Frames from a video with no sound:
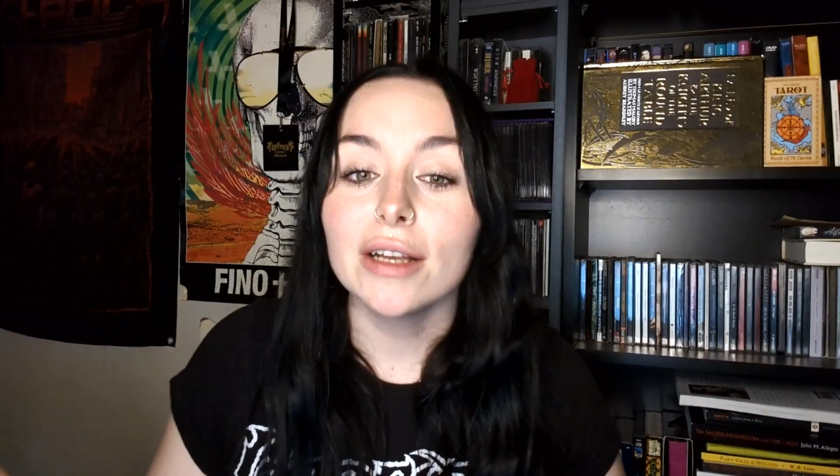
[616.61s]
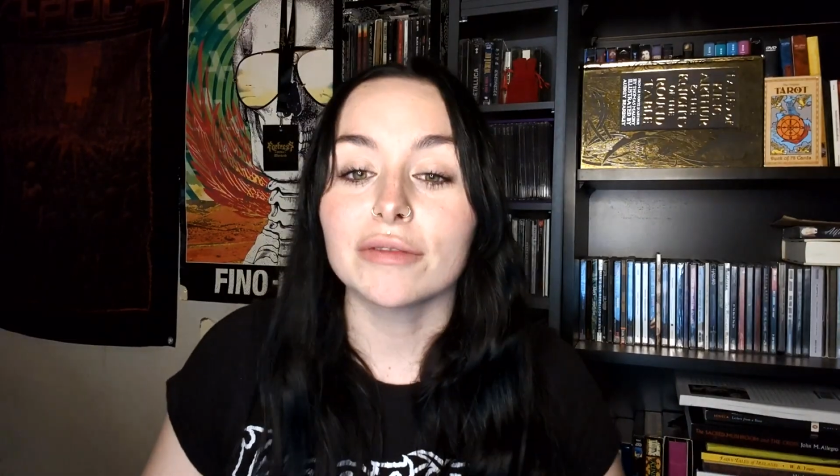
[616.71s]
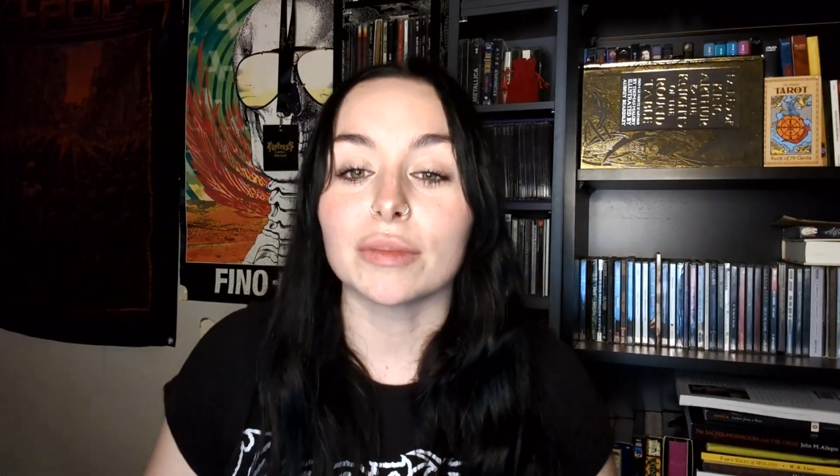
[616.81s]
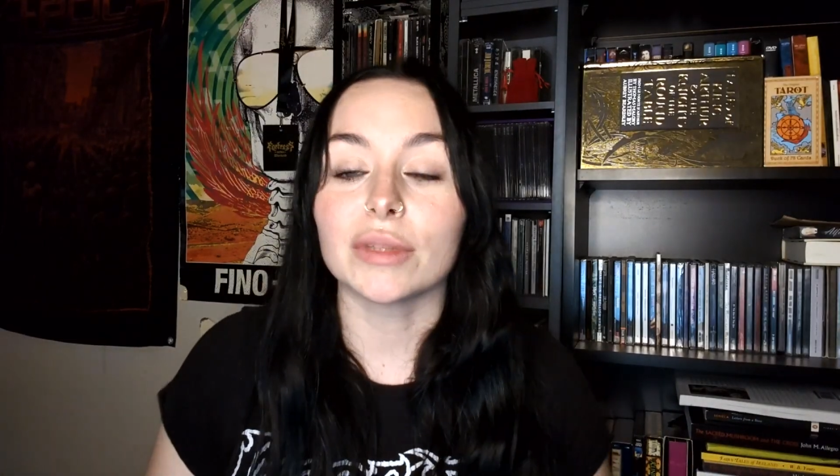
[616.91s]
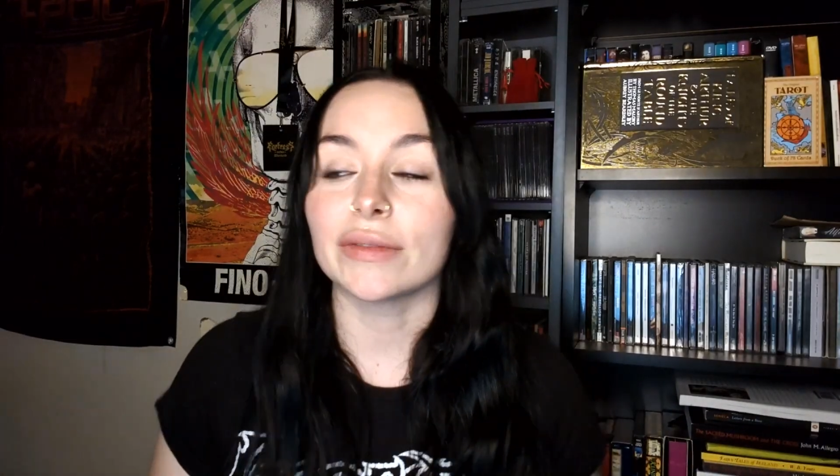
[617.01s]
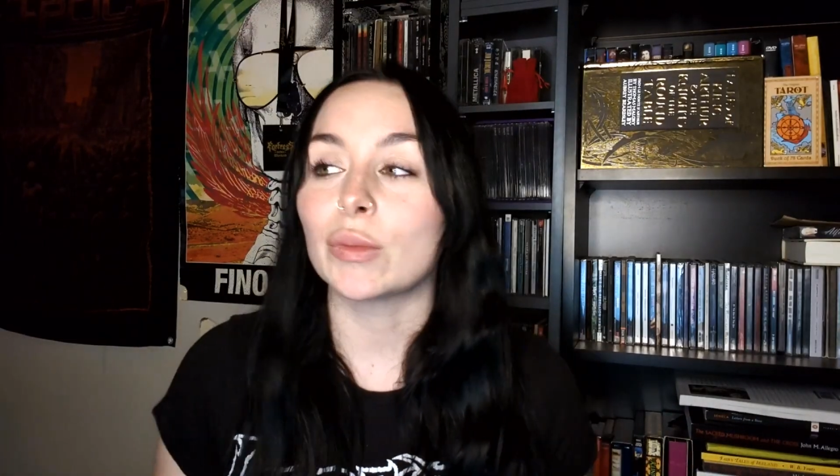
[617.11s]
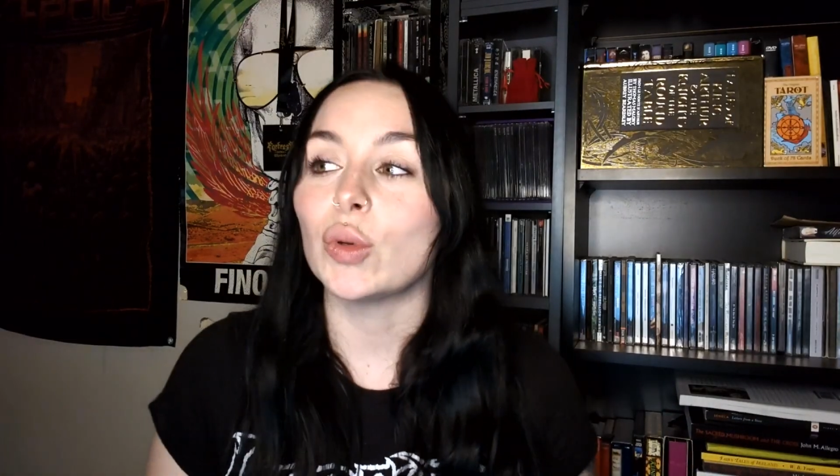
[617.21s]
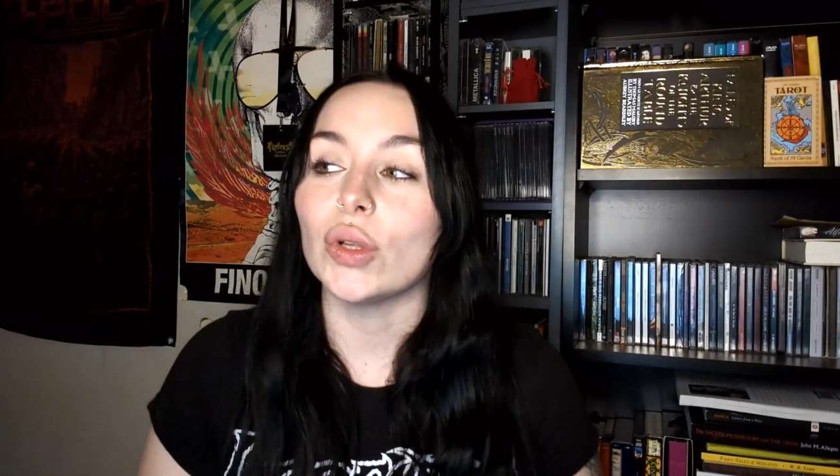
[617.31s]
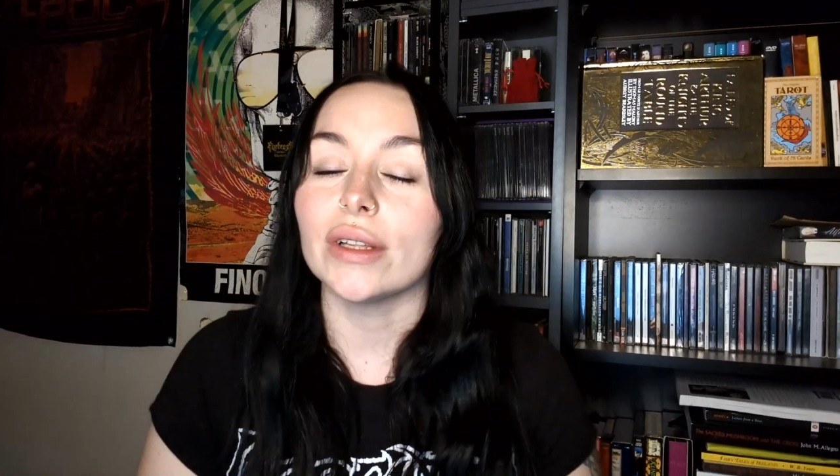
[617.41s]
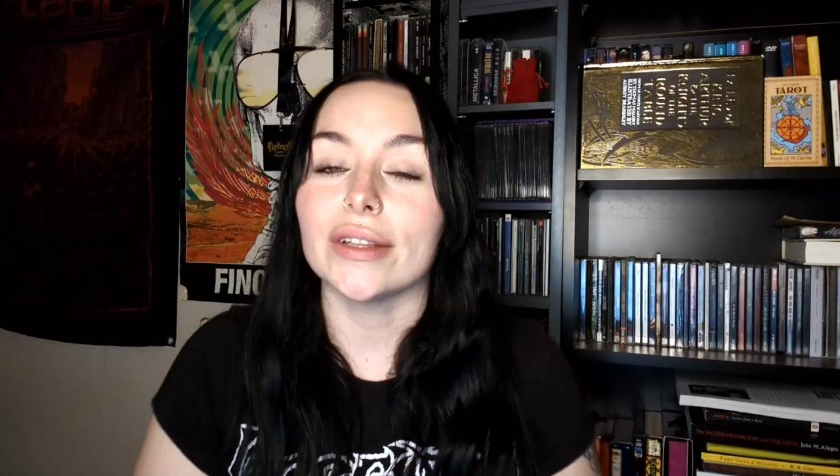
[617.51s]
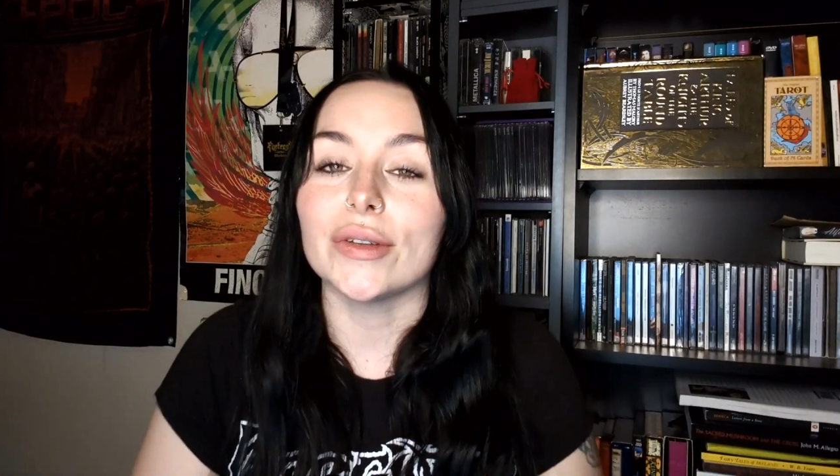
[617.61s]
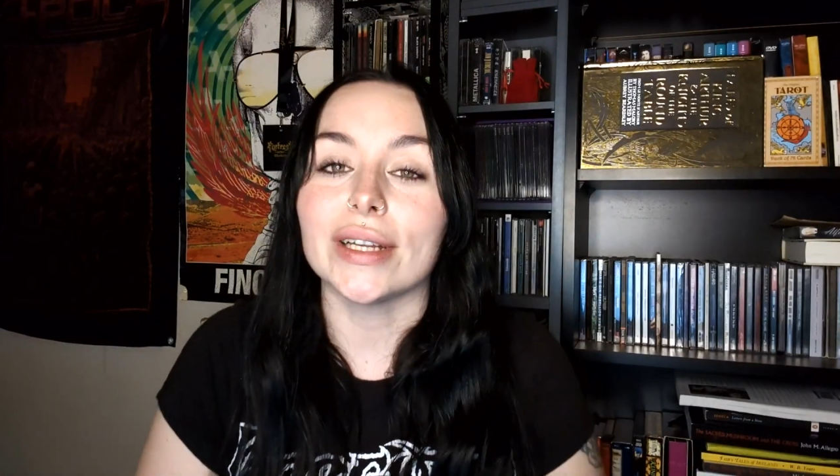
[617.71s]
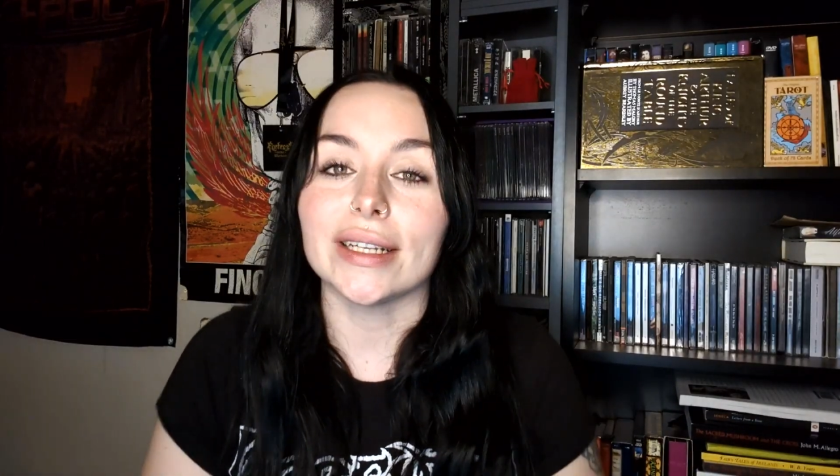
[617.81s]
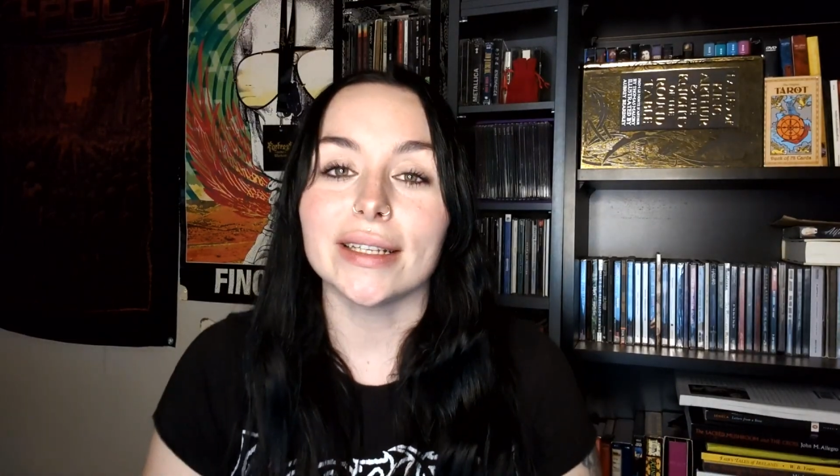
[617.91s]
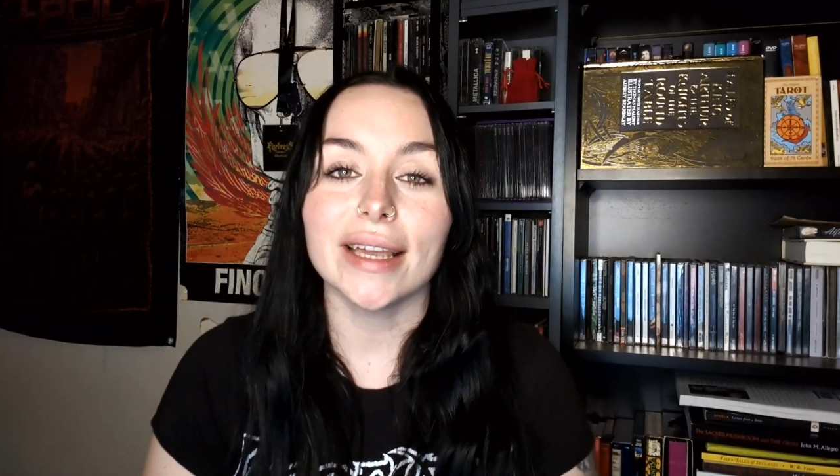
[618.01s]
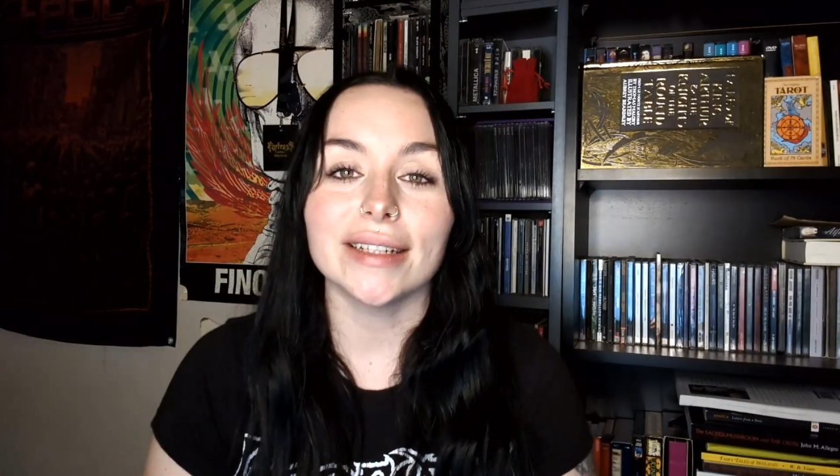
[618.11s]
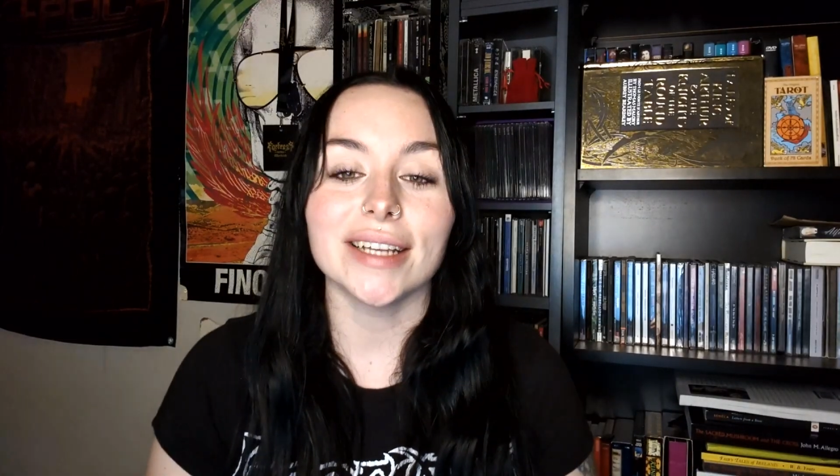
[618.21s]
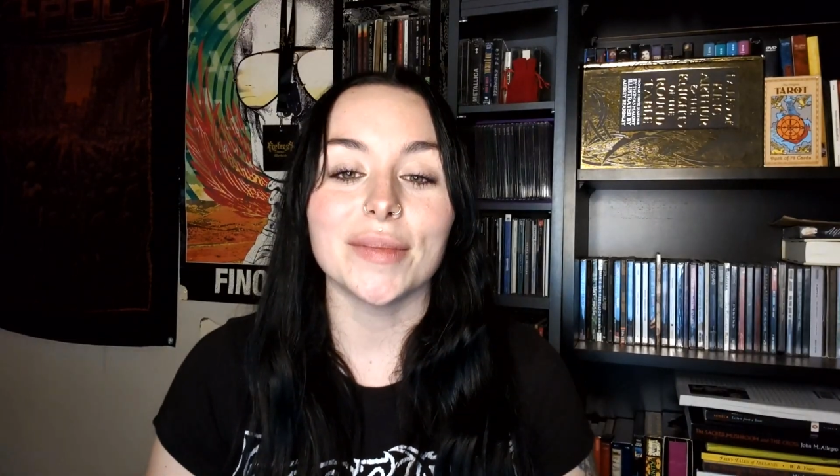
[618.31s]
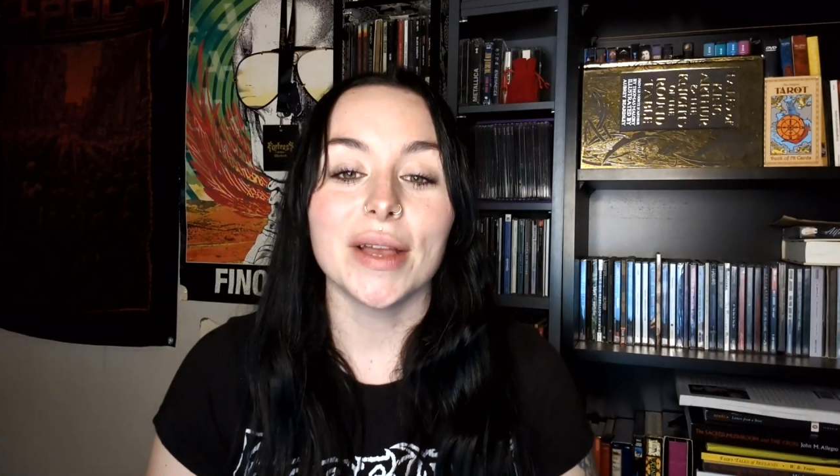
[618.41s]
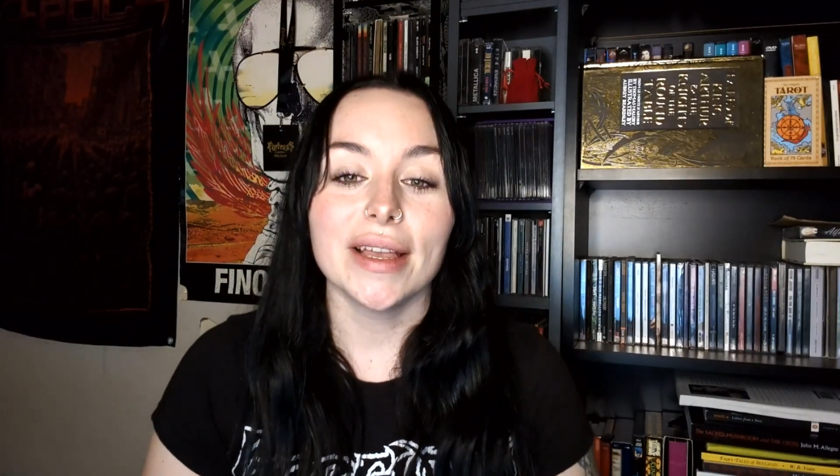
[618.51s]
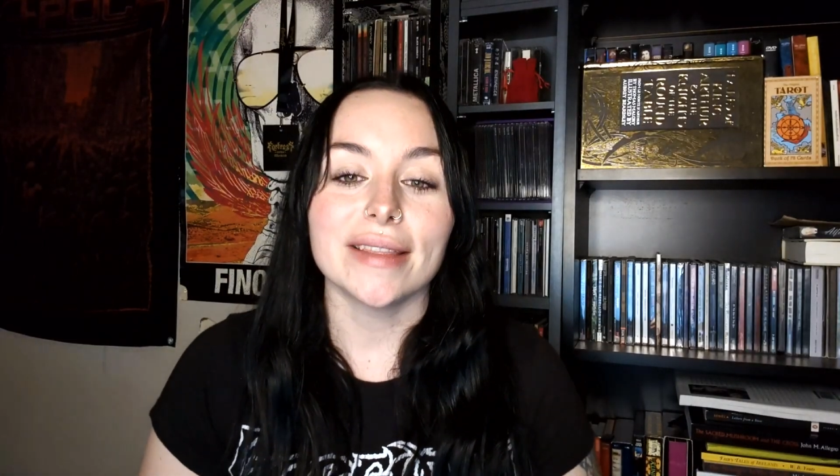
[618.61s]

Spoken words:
from Liverpool in the United Kingdom.